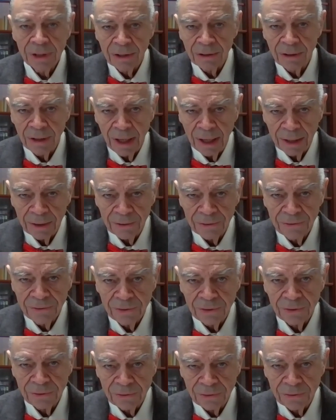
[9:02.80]
Carolina
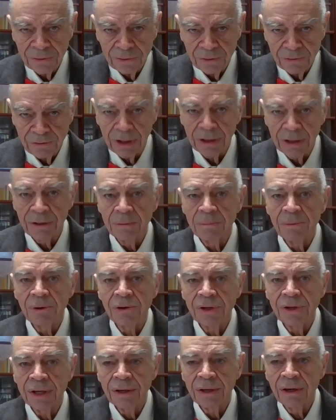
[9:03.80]
census
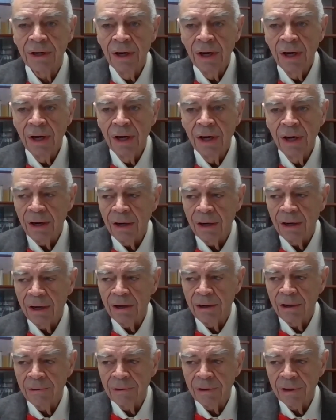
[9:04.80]
available there.
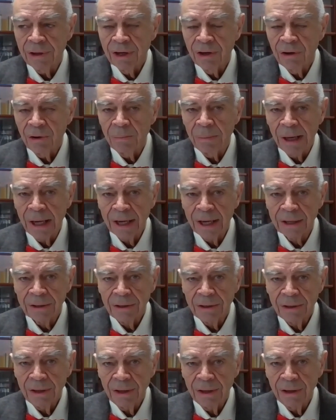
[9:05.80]
Go back,
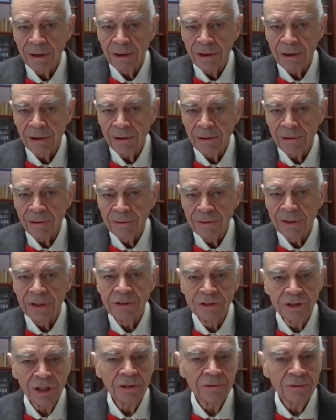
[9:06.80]
they're
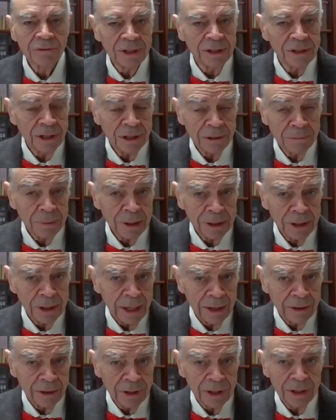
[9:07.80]
generally done by
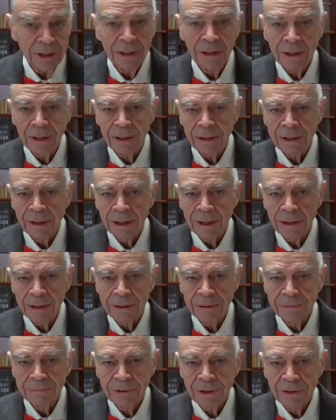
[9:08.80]
county, and
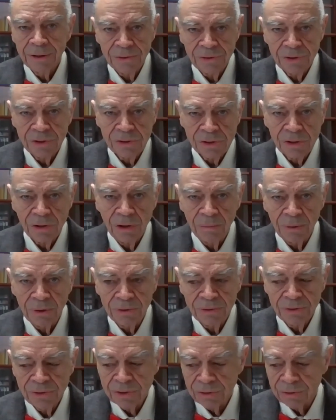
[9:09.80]
they consist
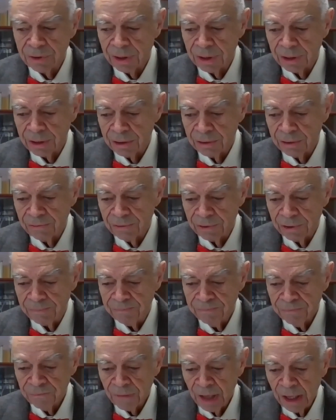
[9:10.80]
almost certainly of
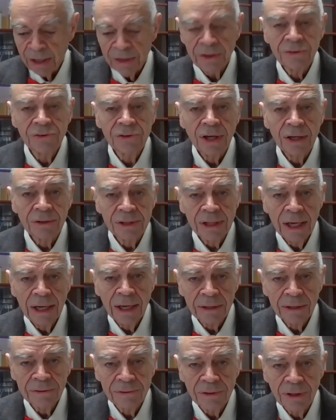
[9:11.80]
things like
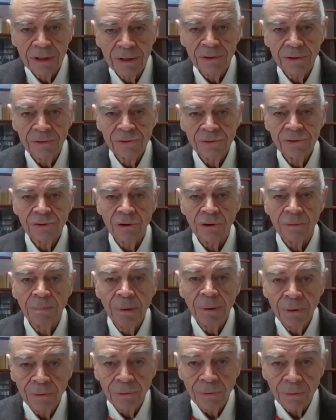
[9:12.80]
tax list or
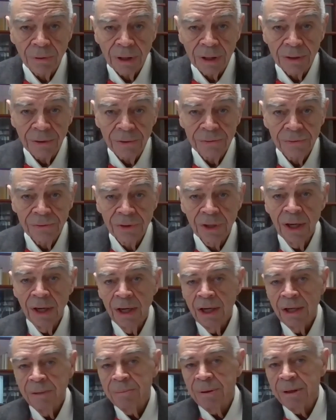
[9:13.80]
poll list,
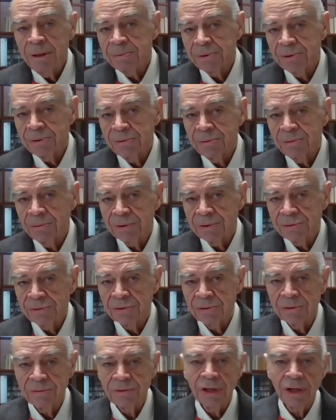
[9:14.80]
people who were
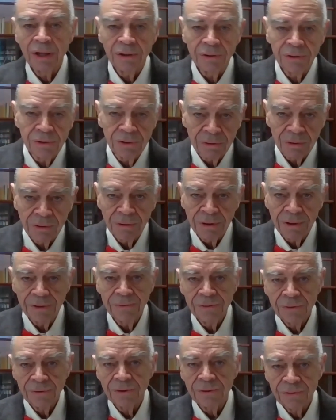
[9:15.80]
serving on
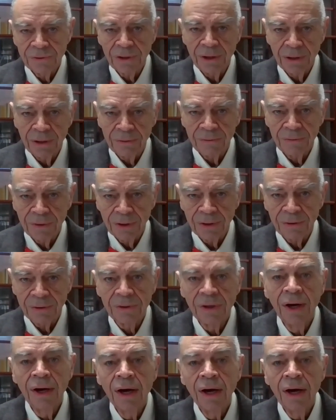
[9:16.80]
juries, this kind of thing.